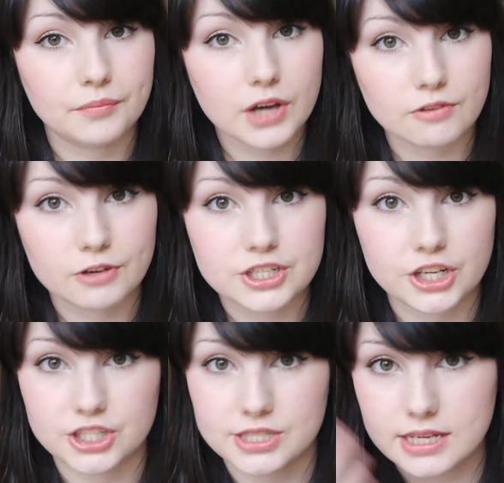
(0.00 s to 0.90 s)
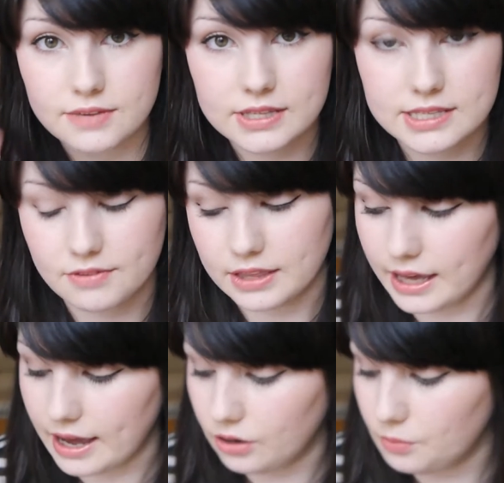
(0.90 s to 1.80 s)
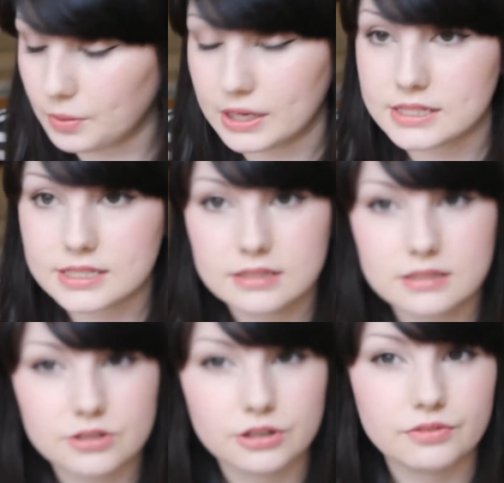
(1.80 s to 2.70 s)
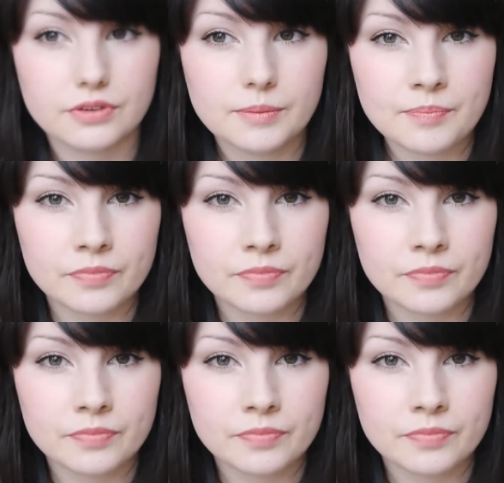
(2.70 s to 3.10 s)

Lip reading: coverage. It just evens everything out, but it doesn't sort of